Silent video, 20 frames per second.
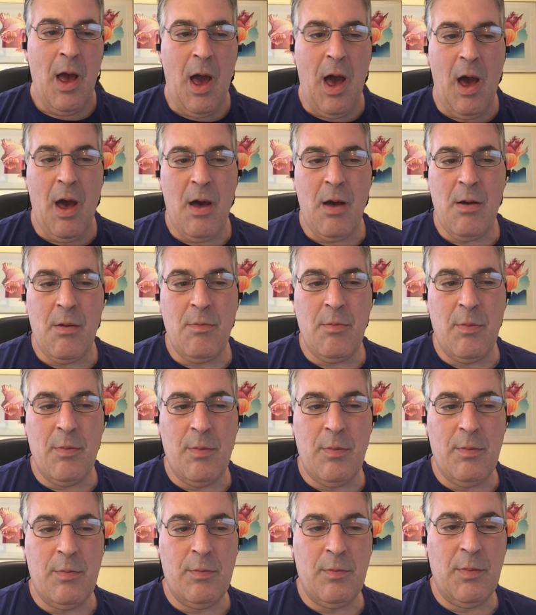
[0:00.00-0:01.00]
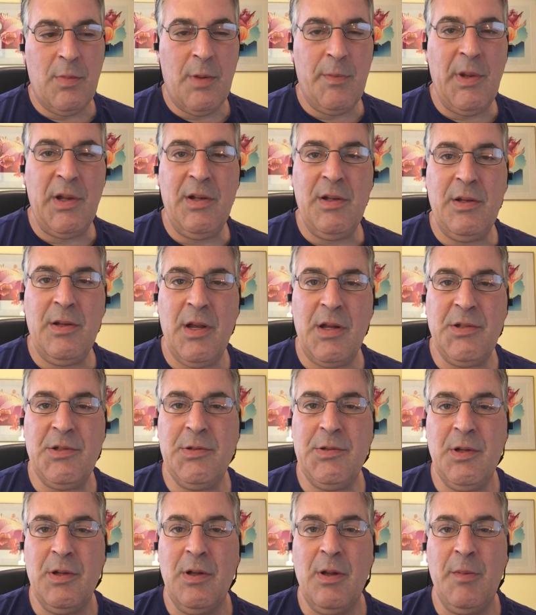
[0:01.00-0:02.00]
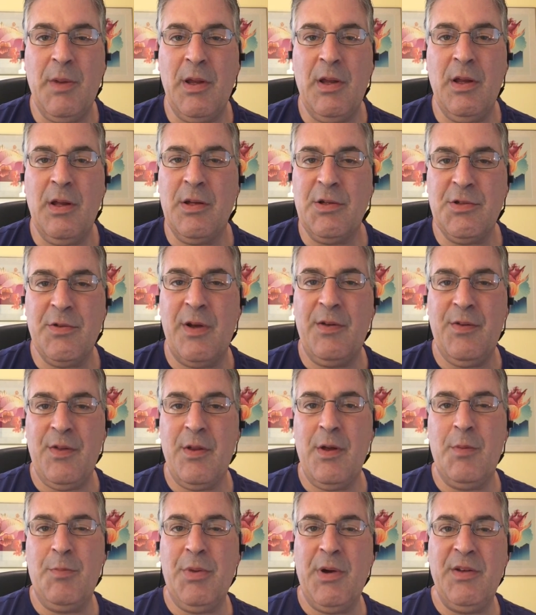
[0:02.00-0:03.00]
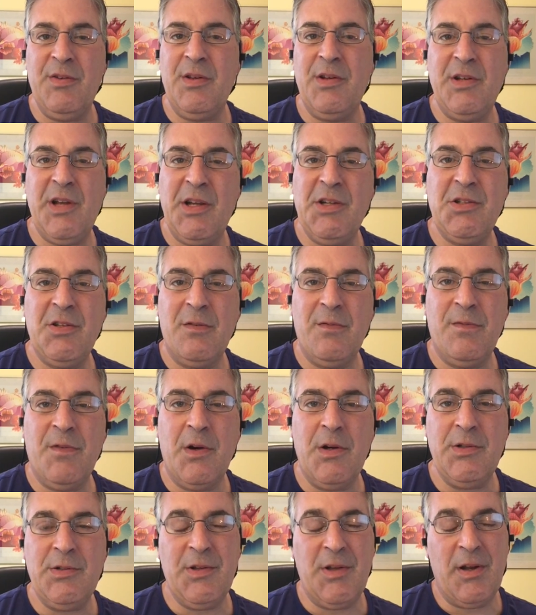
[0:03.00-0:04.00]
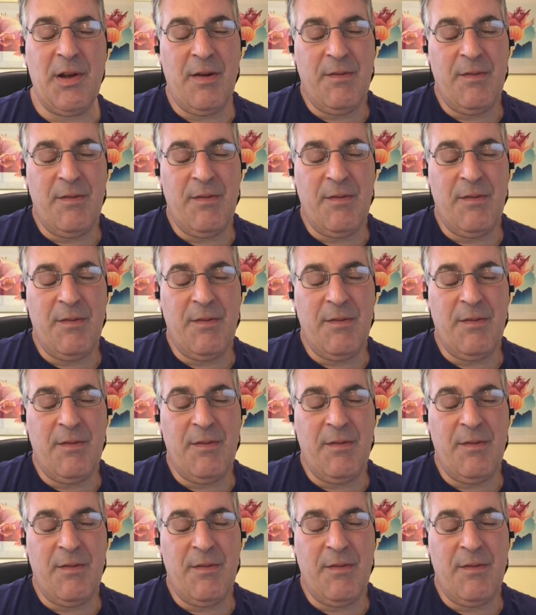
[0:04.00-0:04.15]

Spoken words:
Let me address the presentation first, and